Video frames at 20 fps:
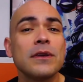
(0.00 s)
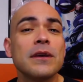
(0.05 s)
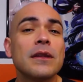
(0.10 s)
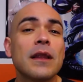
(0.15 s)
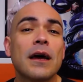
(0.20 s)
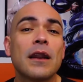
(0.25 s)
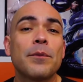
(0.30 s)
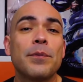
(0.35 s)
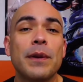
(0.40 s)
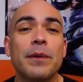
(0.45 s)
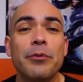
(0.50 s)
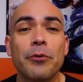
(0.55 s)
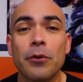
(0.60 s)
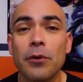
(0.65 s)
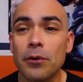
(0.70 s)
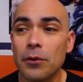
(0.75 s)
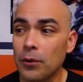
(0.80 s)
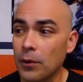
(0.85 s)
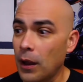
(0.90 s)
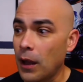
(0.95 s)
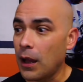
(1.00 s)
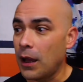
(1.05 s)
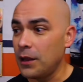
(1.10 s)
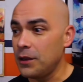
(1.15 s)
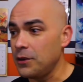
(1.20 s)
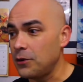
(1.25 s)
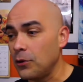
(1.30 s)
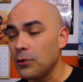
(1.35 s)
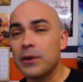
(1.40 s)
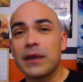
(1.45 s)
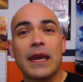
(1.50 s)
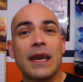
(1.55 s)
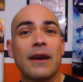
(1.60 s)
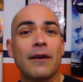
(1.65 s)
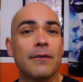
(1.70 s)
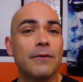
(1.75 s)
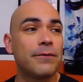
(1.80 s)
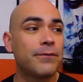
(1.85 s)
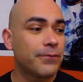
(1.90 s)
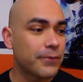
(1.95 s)
a lot of people, uh, you know,
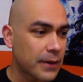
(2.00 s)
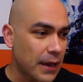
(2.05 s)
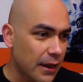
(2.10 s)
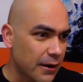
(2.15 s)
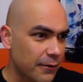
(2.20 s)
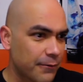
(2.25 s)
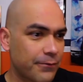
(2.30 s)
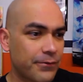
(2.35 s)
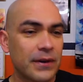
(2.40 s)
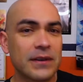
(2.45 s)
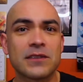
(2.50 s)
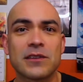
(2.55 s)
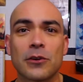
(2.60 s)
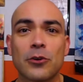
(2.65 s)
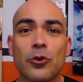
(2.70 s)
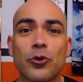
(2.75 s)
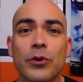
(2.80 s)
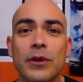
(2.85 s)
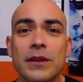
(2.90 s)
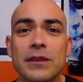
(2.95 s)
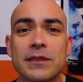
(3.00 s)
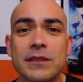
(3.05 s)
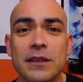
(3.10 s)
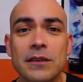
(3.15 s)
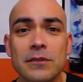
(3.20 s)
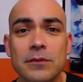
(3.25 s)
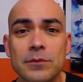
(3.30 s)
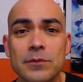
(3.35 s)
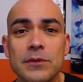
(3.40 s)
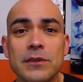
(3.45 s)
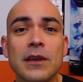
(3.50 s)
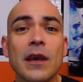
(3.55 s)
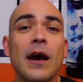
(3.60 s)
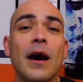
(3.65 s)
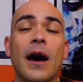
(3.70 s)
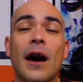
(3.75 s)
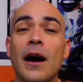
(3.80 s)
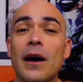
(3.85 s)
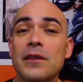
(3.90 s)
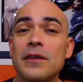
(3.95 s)
can't kind of face the criticisms
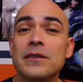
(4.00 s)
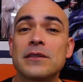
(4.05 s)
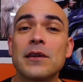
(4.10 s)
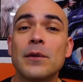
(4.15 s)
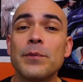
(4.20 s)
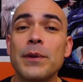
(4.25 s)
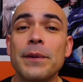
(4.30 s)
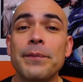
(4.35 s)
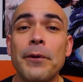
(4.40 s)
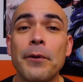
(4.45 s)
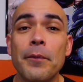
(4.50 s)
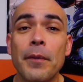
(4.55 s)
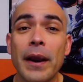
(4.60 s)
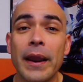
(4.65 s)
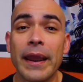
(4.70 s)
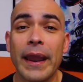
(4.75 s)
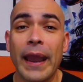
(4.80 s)
uh, that some people might